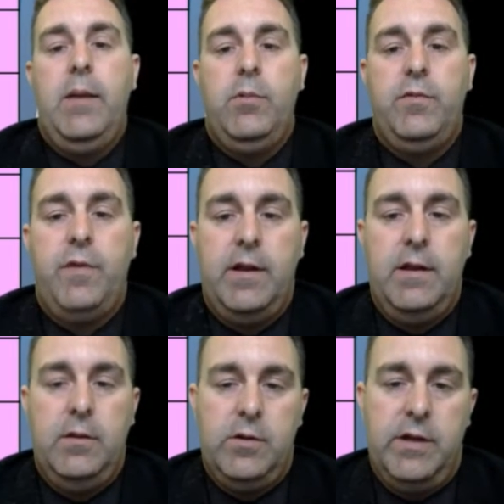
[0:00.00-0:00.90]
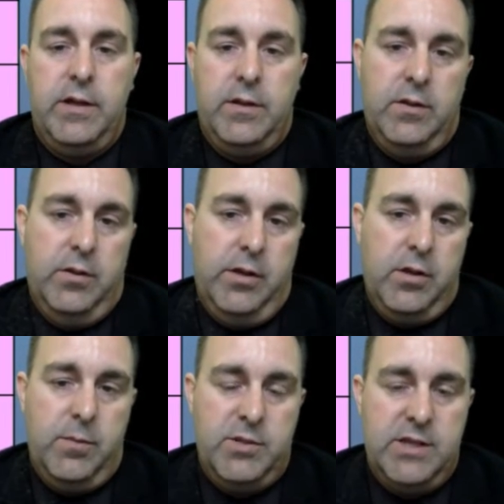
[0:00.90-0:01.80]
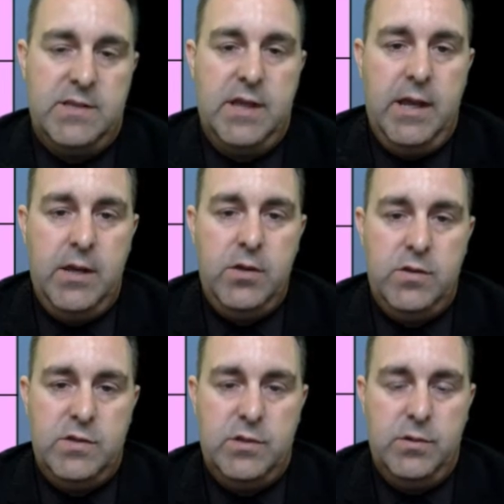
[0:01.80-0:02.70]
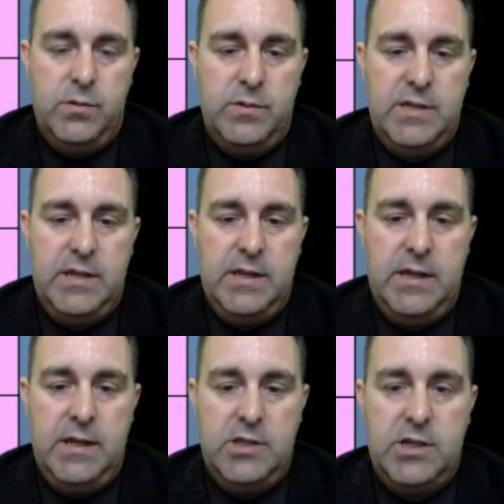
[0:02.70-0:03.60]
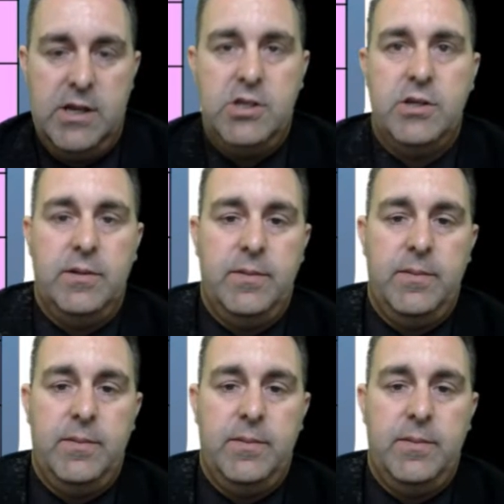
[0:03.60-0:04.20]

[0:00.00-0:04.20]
finally look at learning objects, so how to use tools in education.